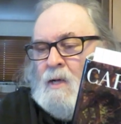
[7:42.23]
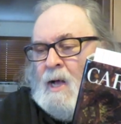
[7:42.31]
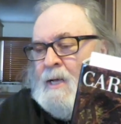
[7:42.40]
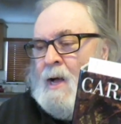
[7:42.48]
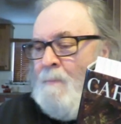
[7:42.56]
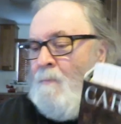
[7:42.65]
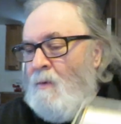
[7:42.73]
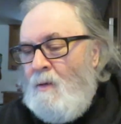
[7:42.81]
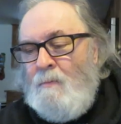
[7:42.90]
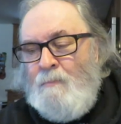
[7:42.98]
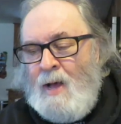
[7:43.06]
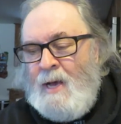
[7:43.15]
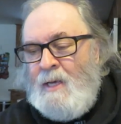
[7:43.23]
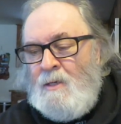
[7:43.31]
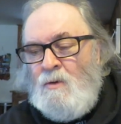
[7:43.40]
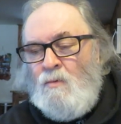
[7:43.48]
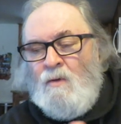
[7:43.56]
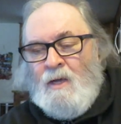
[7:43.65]
I got back
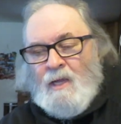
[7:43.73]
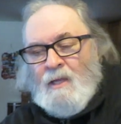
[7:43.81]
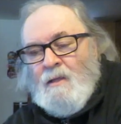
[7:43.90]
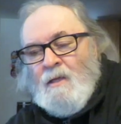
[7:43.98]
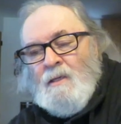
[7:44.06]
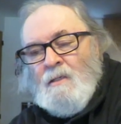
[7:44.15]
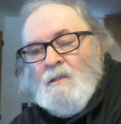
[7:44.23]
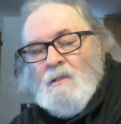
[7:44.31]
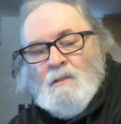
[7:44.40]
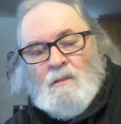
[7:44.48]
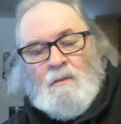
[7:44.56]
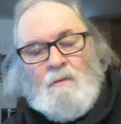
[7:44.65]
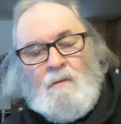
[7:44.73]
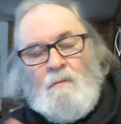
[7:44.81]
into reading this,